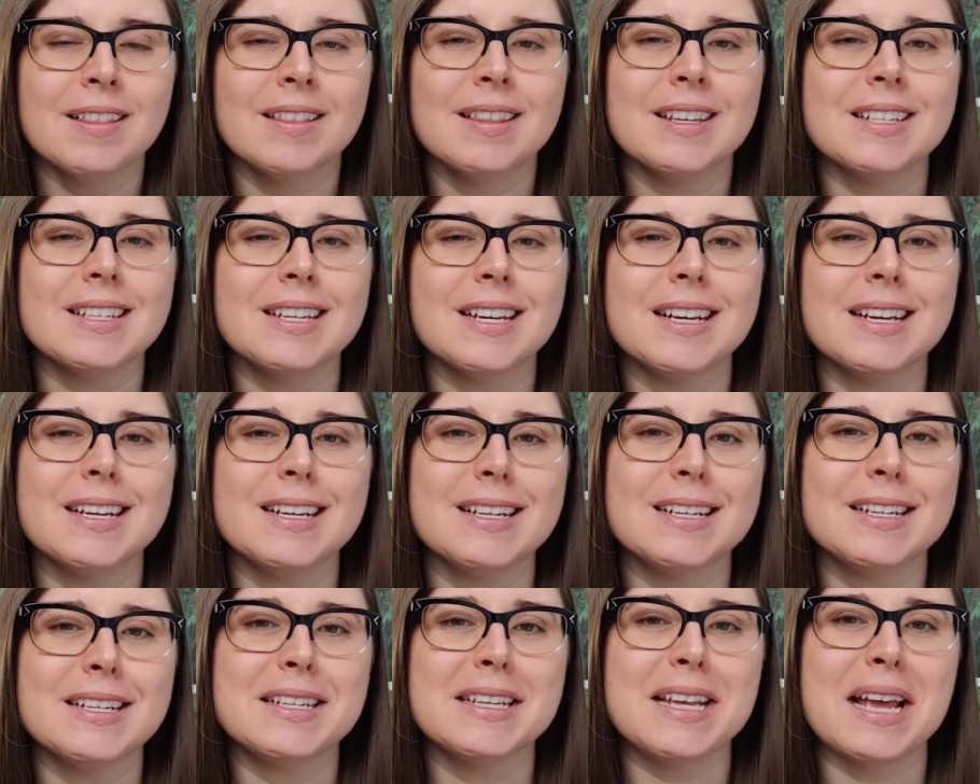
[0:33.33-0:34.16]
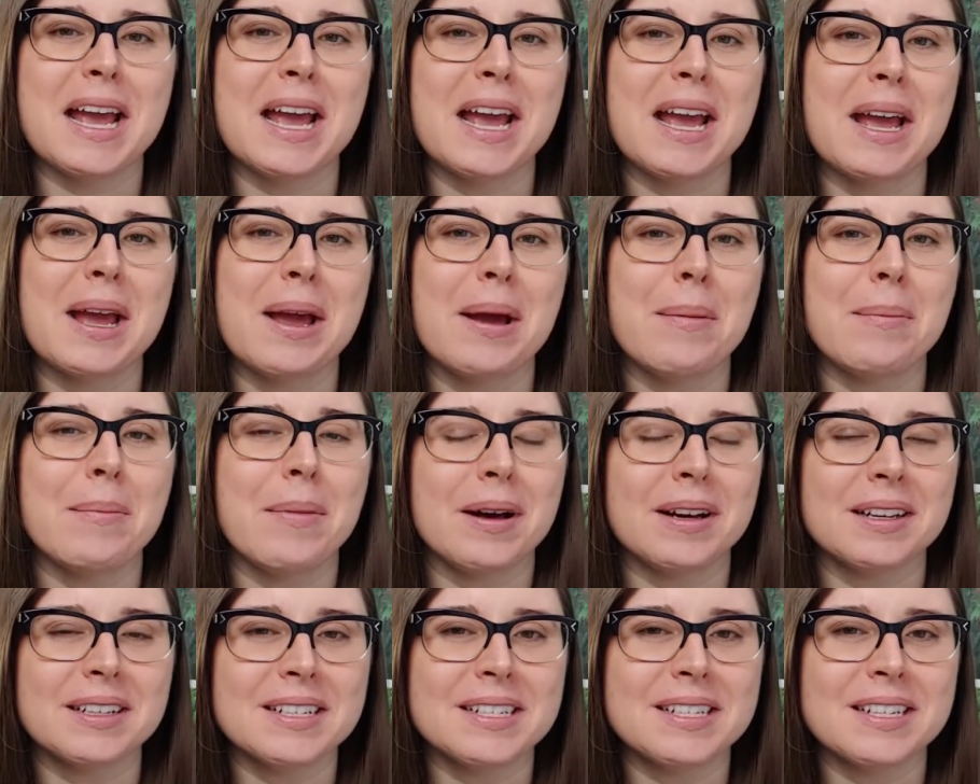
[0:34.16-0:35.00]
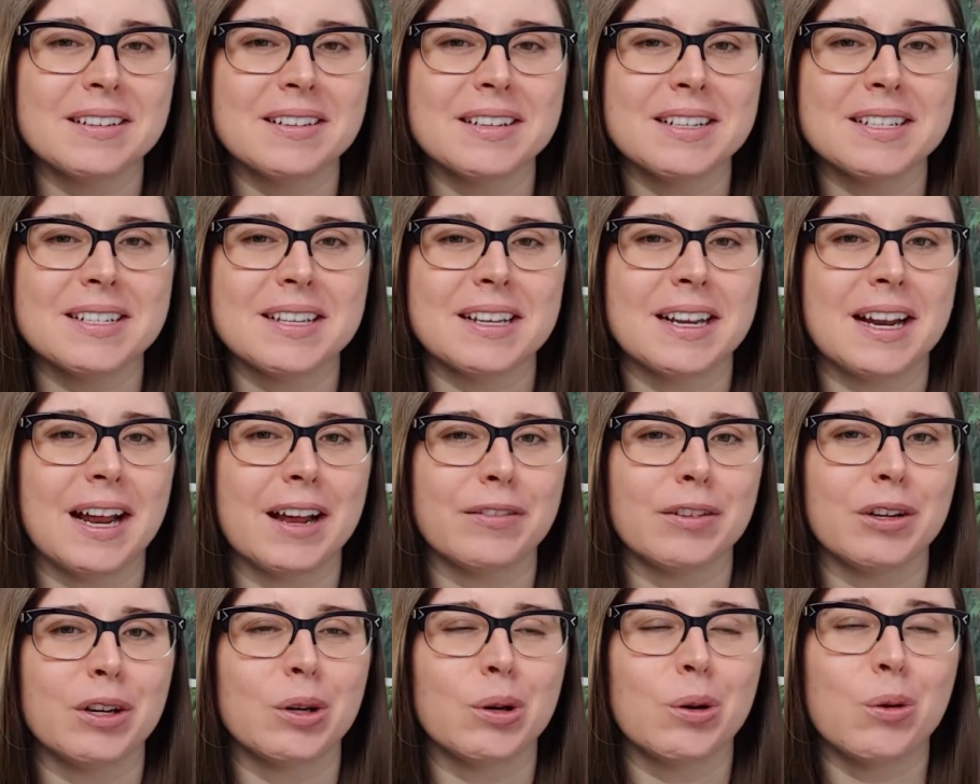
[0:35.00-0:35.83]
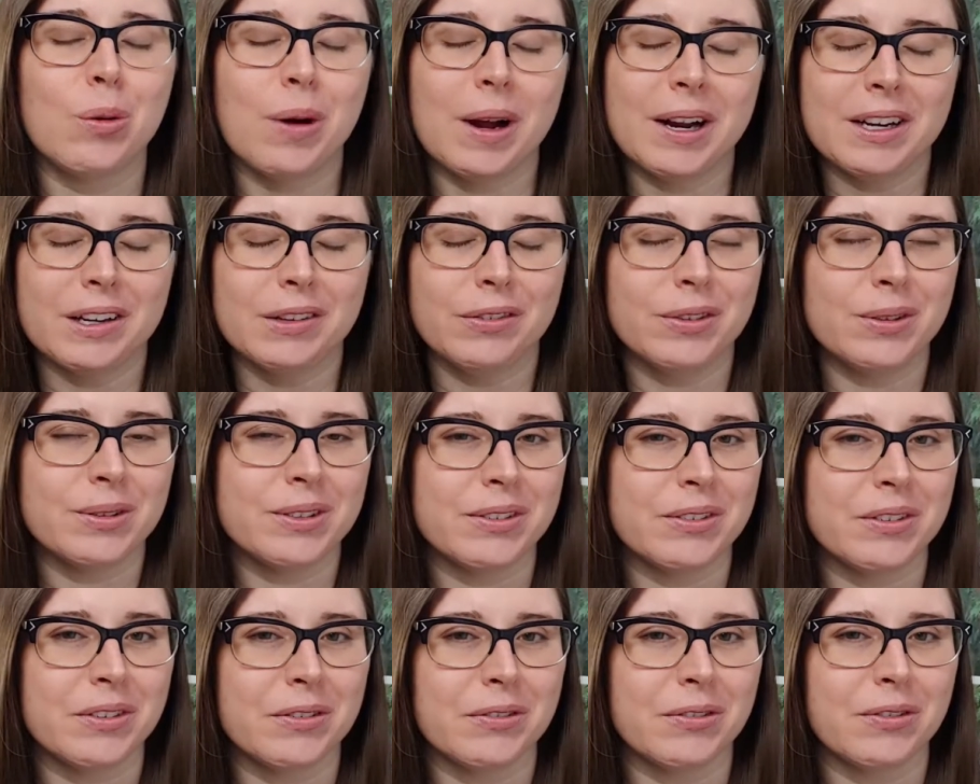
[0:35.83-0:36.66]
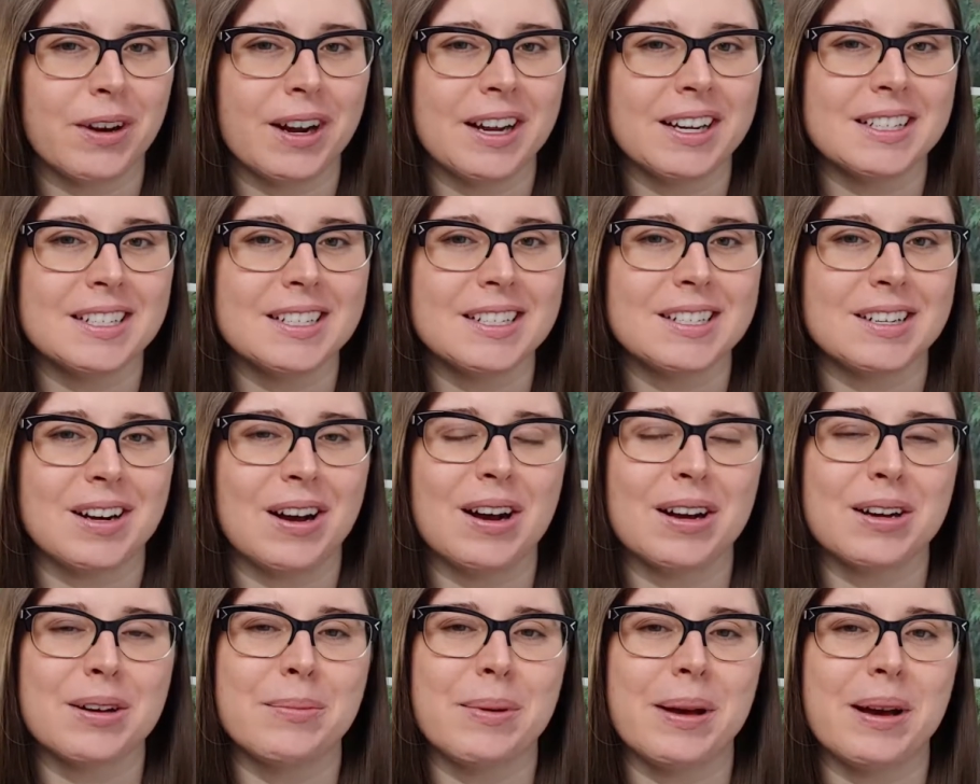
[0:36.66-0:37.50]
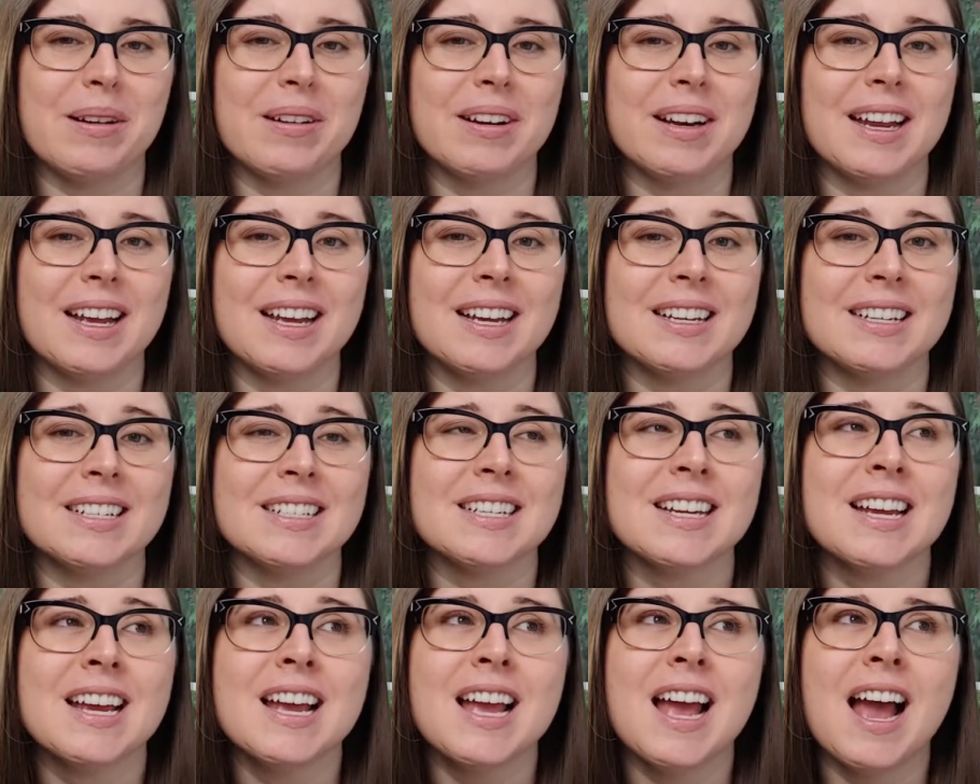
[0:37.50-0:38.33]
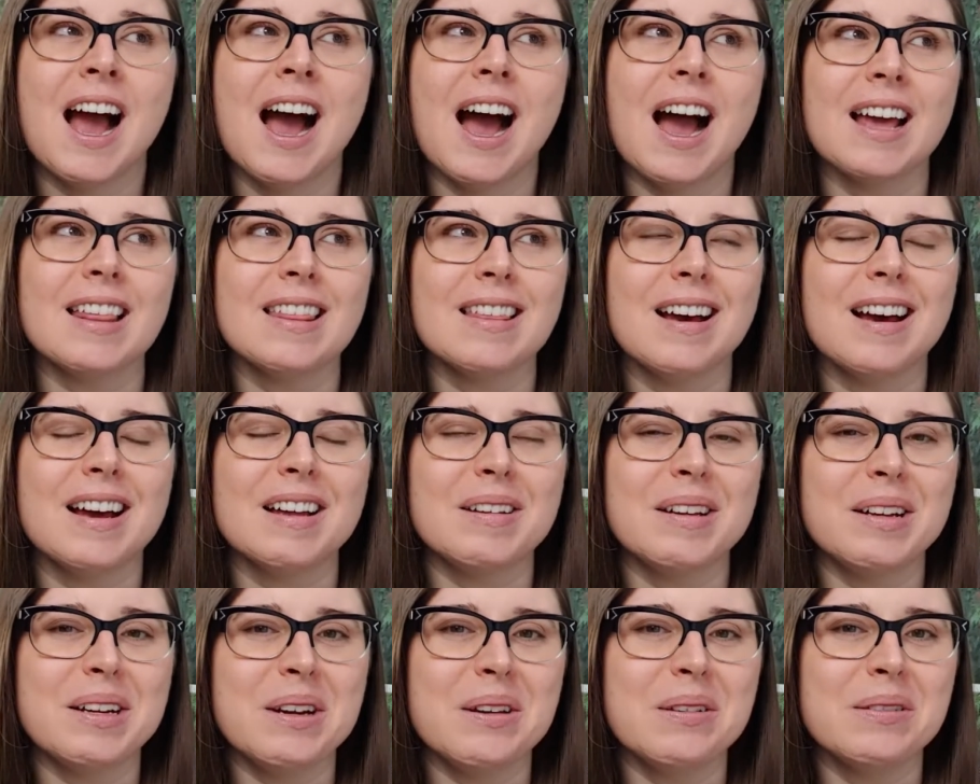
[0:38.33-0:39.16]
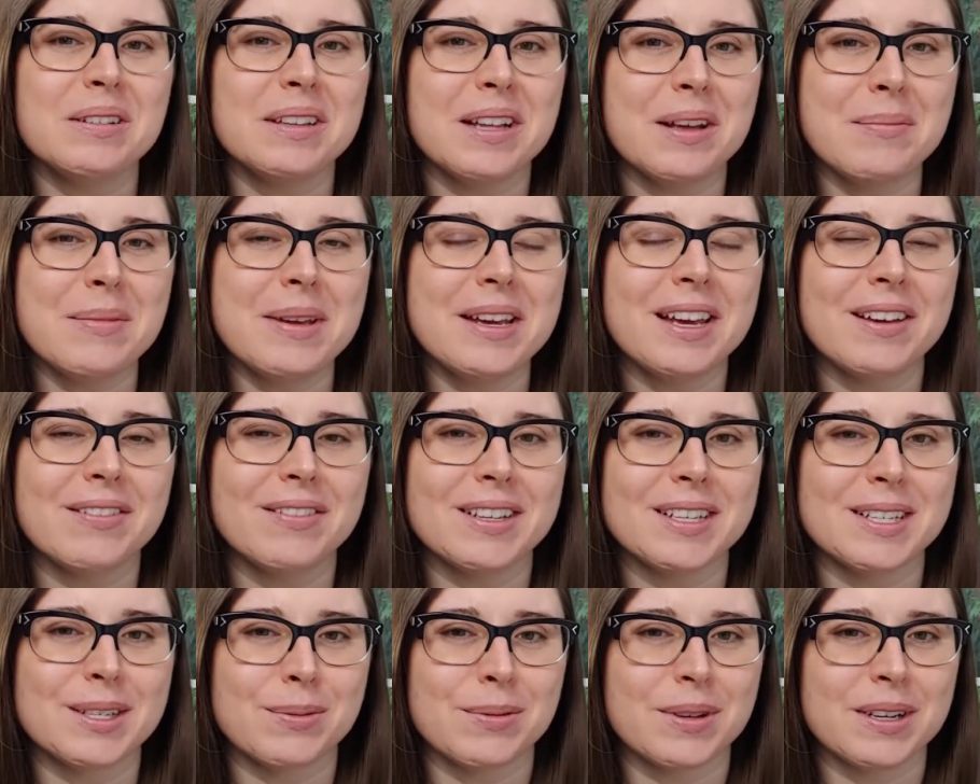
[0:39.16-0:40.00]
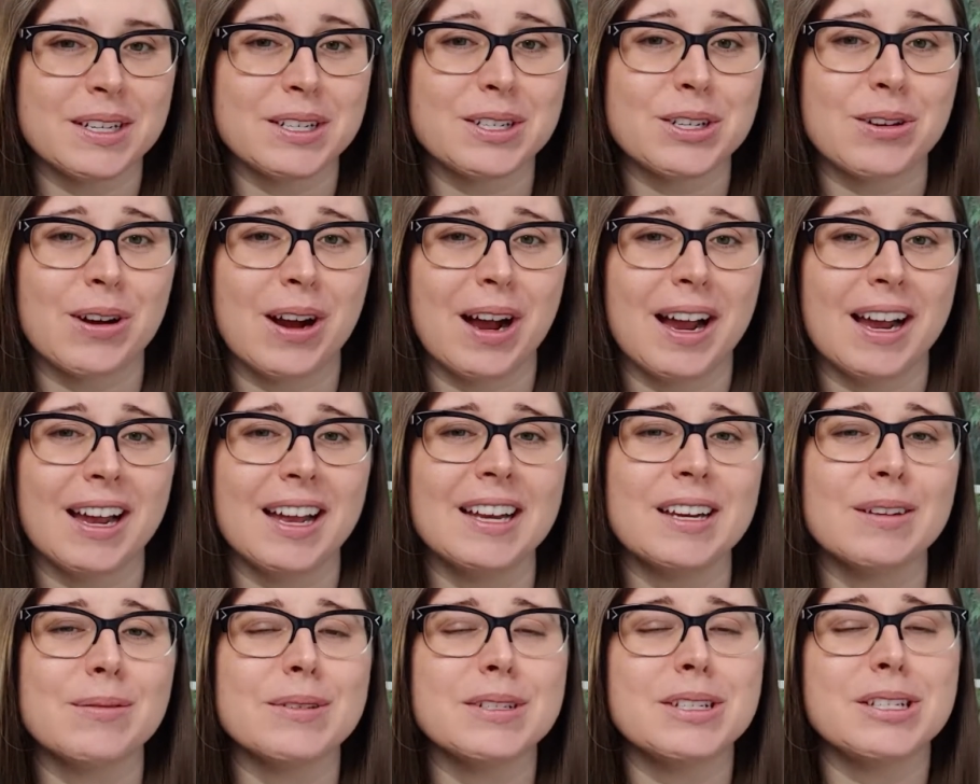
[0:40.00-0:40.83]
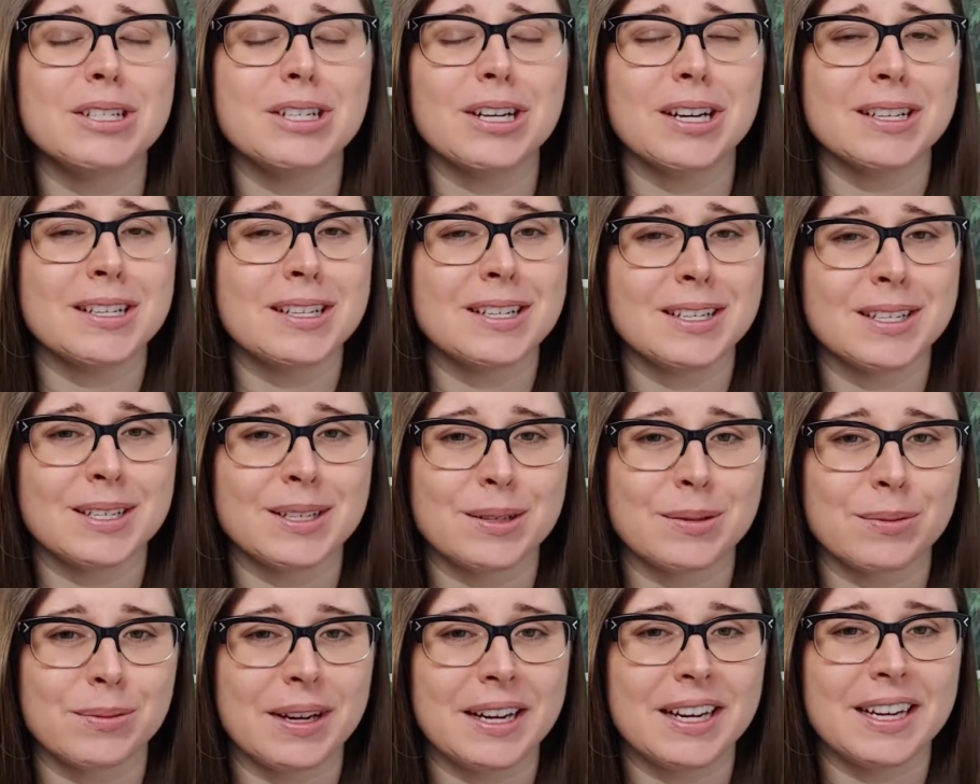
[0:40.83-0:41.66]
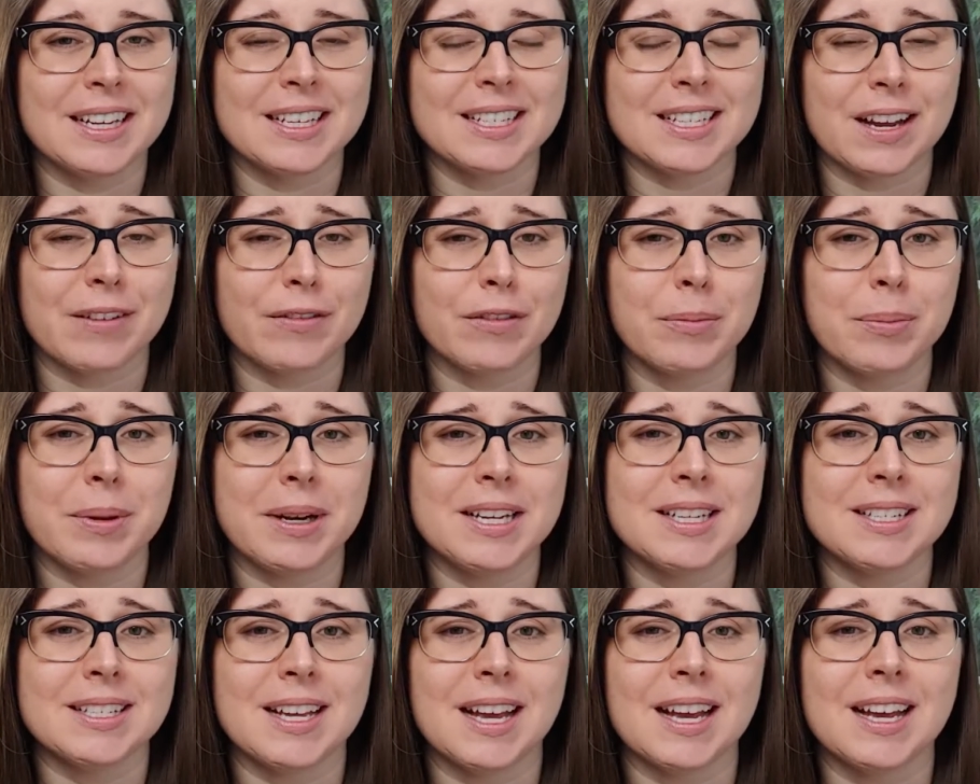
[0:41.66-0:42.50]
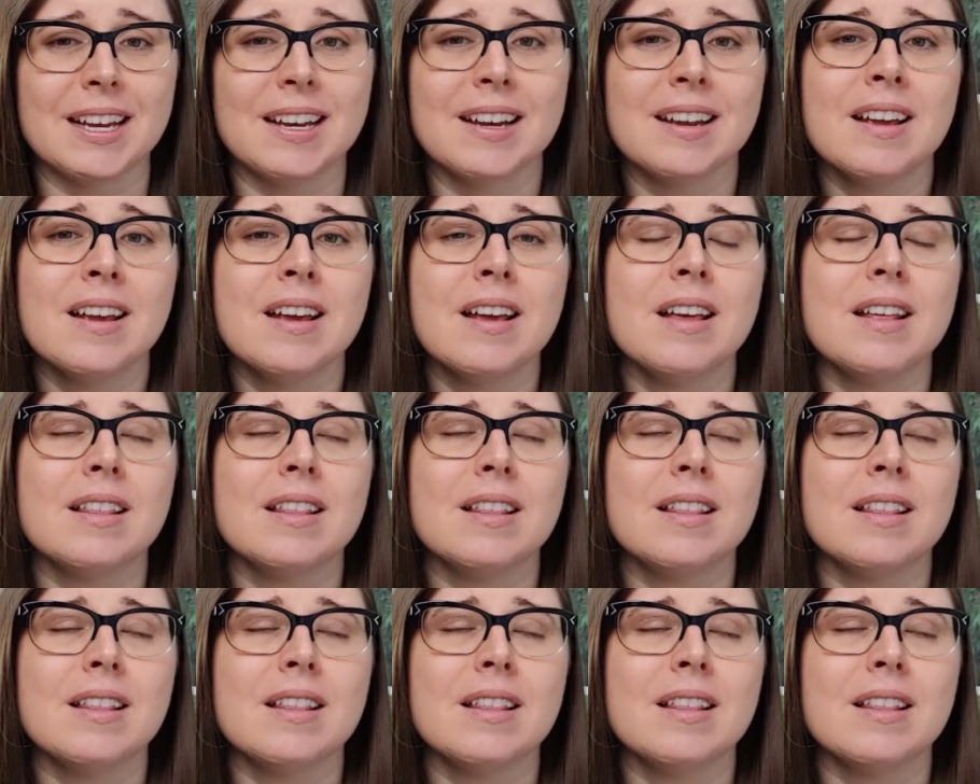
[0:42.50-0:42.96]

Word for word: This is a manga series that I've heard quite a few different friends talk about, and I thought, you know, let me give this one a try, and it was just as sweet as everybody said.